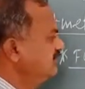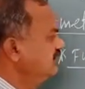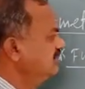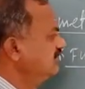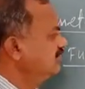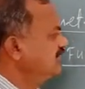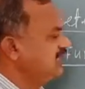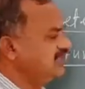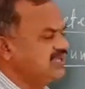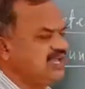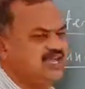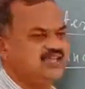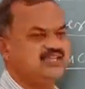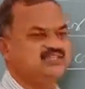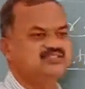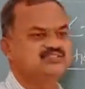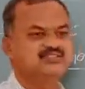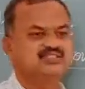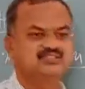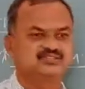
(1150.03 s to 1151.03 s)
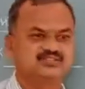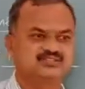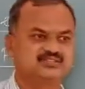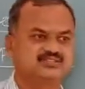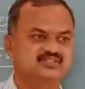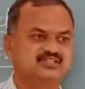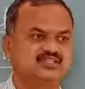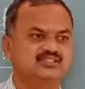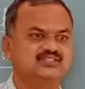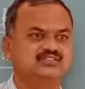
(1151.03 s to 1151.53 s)
that high
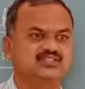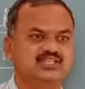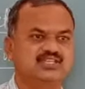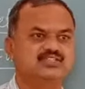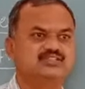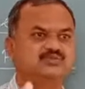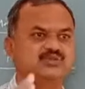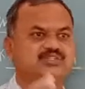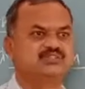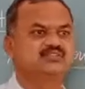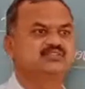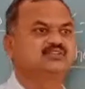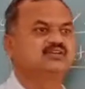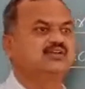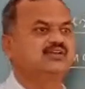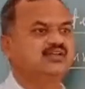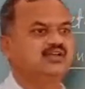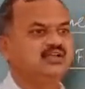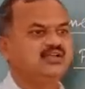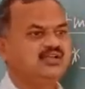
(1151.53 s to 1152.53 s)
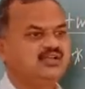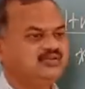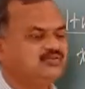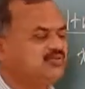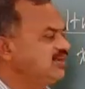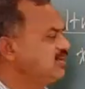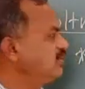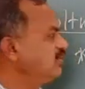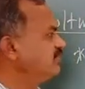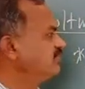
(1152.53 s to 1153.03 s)
resistance in series with
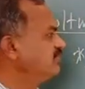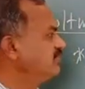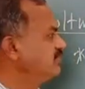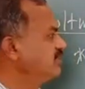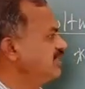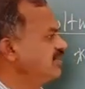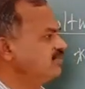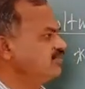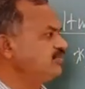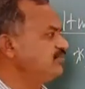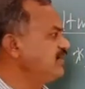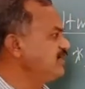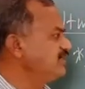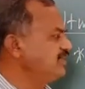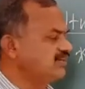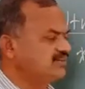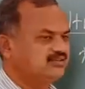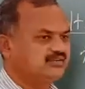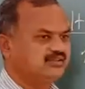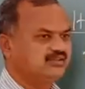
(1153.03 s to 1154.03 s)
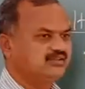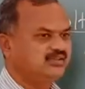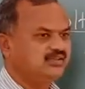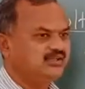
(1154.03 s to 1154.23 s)
coil of galvanometer?